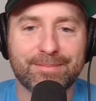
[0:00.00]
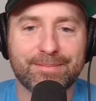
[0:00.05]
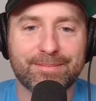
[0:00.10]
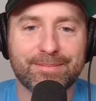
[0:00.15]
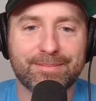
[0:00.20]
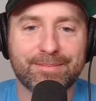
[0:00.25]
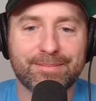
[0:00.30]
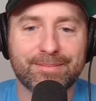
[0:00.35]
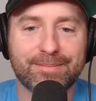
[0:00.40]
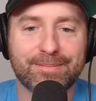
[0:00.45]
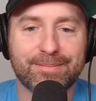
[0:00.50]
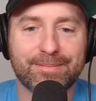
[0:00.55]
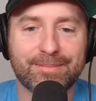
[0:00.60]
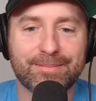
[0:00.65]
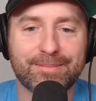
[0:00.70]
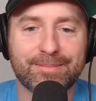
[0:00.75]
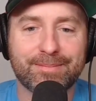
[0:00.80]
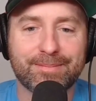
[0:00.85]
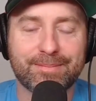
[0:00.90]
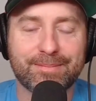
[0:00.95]

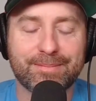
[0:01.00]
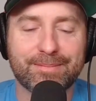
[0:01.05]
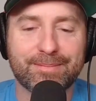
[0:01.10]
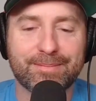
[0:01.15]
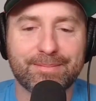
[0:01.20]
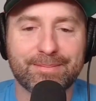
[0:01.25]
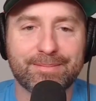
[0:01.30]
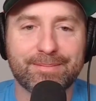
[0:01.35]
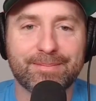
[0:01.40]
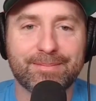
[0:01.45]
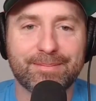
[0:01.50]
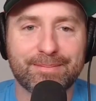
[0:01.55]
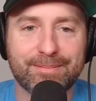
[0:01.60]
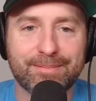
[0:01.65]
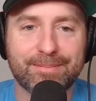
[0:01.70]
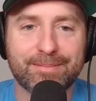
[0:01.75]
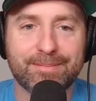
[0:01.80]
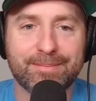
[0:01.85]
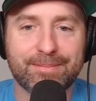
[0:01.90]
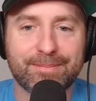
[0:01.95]

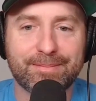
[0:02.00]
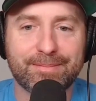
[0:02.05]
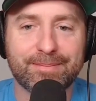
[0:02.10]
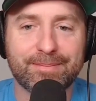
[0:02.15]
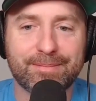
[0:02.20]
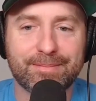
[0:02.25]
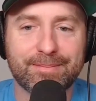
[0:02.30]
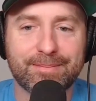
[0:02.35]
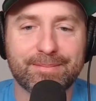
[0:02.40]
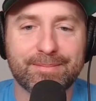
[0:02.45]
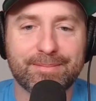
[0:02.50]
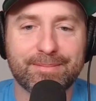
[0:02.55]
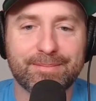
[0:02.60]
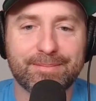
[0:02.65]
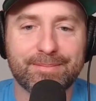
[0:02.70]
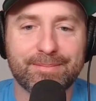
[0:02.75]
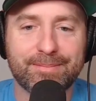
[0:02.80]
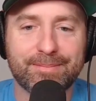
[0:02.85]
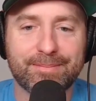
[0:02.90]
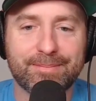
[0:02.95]

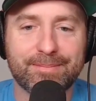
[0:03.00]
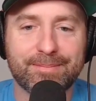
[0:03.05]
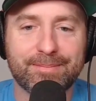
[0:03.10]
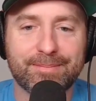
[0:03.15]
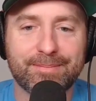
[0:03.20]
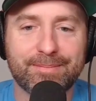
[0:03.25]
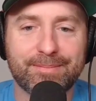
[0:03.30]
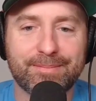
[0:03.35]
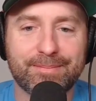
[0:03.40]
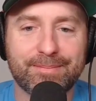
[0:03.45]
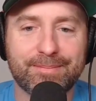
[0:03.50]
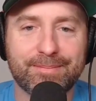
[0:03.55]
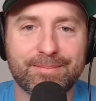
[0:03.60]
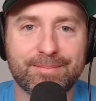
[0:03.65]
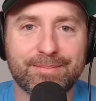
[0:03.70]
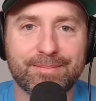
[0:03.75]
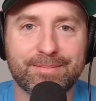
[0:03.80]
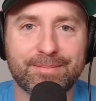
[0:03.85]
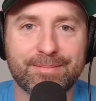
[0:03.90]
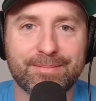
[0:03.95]

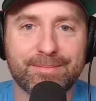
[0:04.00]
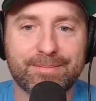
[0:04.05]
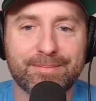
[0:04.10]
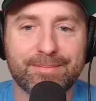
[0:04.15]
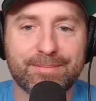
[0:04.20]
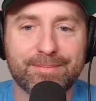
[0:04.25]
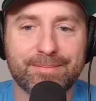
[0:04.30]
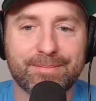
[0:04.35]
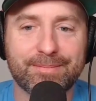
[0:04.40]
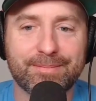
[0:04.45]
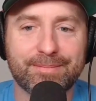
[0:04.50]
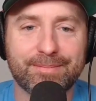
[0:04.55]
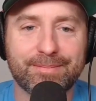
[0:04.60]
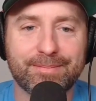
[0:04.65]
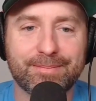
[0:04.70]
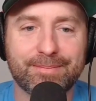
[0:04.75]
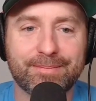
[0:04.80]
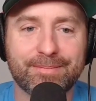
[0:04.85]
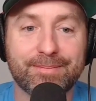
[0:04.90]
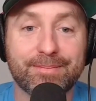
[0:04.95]

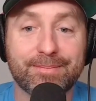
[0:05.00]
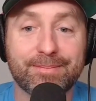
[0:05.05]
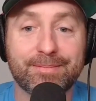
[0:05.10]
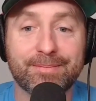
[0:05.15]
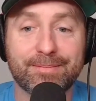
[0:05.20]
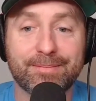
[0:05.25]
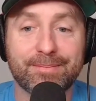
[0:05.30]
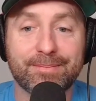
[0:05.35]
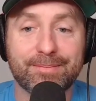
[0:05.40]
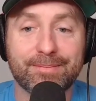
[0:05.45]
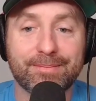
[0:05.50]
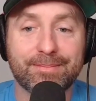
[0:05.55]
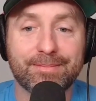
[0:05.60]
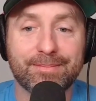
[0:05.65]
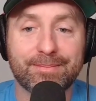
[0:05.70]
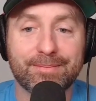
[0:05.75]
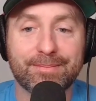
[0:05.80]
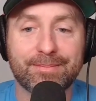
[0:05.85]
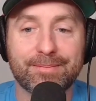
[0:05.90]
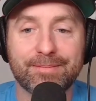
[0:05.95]

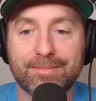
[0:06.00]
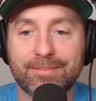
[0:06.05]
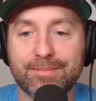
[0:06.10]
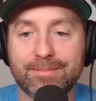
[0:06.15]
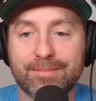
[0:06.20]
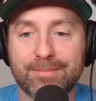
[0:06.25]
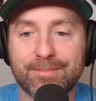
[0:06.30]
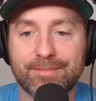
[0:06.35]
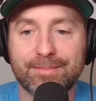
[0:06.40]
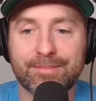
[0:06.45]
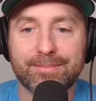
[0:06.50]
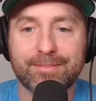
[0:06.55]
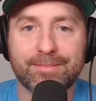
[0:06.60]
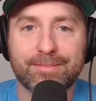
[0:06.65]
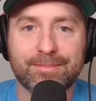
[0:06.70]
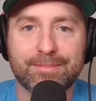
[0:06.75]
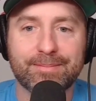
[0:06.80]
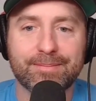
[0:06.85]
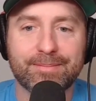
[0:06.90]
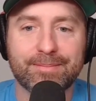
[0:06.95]

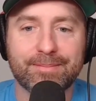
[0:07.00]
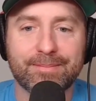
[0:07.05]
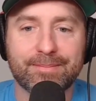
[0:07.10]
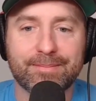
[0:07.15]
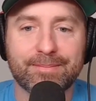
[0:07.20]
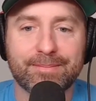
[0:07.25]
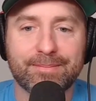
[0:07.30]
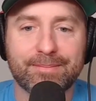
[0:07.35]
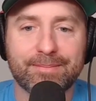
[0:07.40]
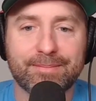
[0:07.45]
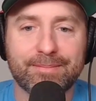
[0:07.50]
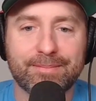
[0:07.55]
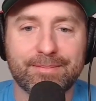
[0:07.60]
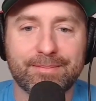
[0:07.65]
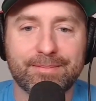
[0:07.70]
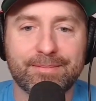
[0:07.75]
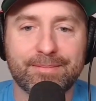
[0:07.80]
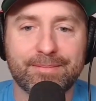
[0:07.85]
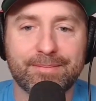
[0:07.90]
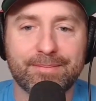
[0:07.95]
[no speech]